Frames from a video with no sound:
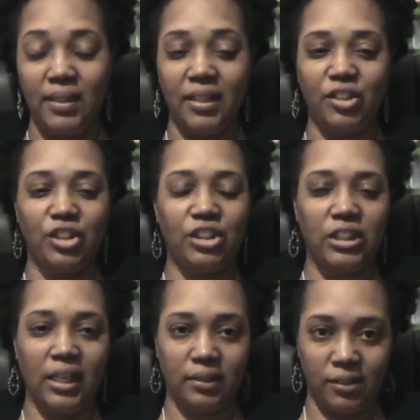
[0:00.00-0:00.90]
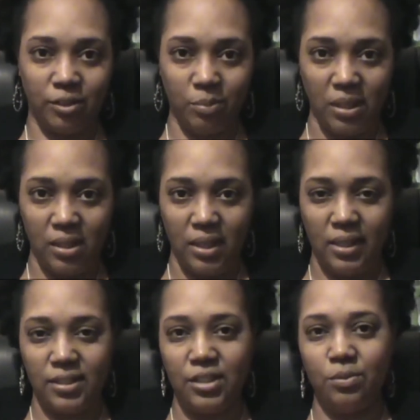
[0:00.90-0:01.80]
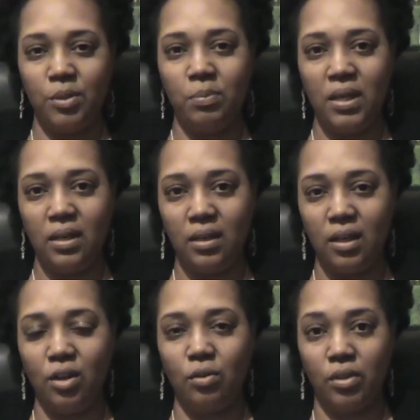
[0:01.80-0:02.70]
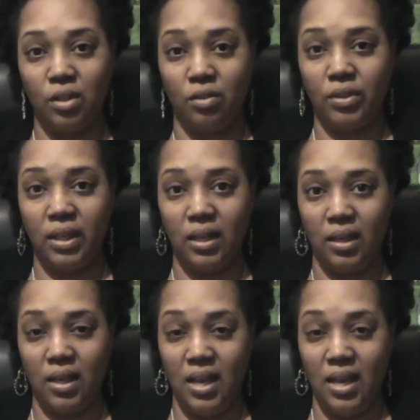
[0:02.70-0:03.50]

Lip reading: and she challenged me, and she repeated it over and over again,